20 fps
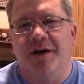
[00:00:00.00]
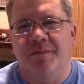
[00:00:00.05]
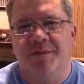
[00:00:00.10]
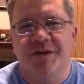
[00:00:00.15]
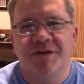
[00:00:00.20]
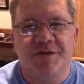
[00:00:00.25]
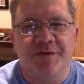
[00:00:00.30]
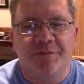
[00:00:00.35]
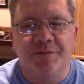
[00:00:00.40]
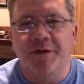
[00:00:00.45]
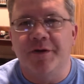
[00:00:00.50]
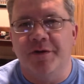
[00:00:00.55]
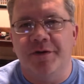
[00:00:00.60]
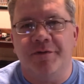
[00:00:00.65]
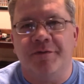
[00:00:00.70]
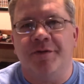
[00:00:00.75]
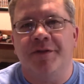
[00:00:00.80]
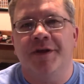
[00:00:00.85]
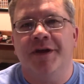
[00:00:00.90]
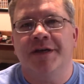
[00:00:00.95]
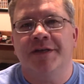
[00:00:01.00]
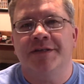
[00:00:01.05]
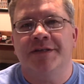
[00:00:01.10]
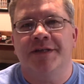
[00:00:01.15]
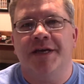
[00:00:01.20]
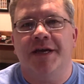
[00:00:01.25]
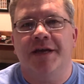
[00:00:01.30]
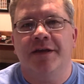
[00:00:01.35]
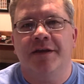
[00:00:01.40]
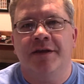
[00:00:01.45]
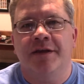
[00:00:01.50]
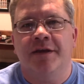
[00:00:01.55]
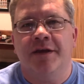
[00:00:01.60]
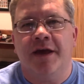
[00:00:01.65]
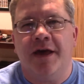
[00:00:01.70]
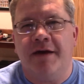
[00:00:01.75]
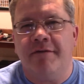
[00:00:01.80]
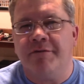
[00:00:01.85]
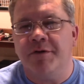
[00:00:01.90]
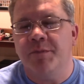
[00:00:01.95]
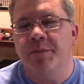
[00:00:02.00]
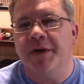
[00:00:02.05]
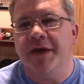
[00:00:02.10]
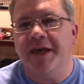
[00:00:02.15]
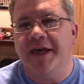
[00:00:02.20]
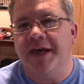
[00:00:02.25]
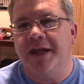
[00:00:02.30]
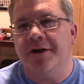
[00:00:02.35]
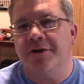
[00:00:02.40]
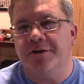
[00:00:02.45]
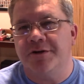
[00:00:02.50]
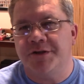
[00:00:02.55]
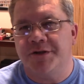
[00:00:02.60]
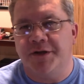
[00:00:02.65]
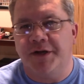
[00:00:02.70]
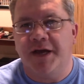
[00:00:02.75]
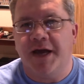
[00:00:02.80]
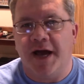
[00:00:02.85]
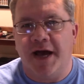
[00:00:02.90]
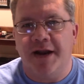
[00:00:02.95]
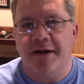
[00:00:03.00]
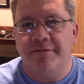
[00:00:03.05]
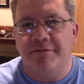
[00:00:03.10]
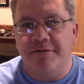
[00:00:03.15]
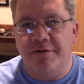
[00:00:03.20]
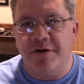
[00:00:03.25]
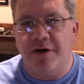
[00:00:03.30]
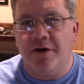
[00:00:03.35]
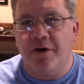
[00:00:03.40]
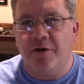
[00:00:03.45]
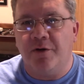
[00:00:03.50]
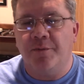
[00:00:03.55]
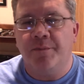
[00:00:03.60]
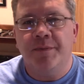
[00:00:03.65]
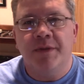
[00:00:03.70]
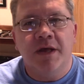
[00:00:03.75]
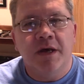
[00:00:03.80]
There's a few different things that every beginner should kind of know.